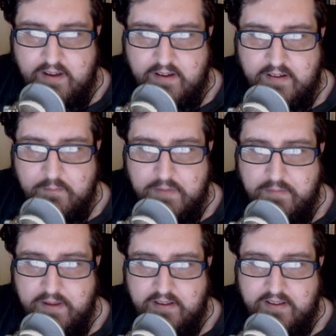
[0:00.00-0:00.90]

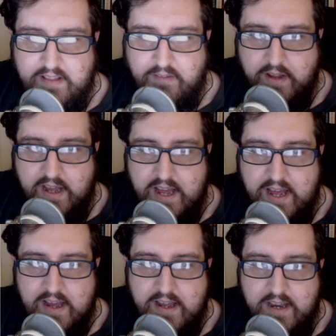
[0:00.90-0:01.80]
Maybe it's in that one.
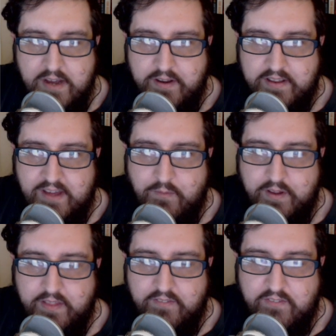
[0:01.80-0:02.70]
No, it's that one
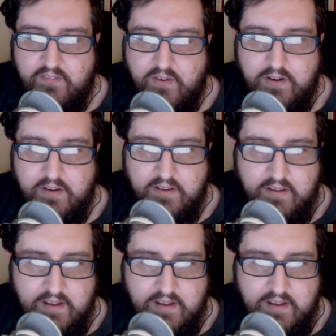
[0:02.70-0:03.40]
at the front.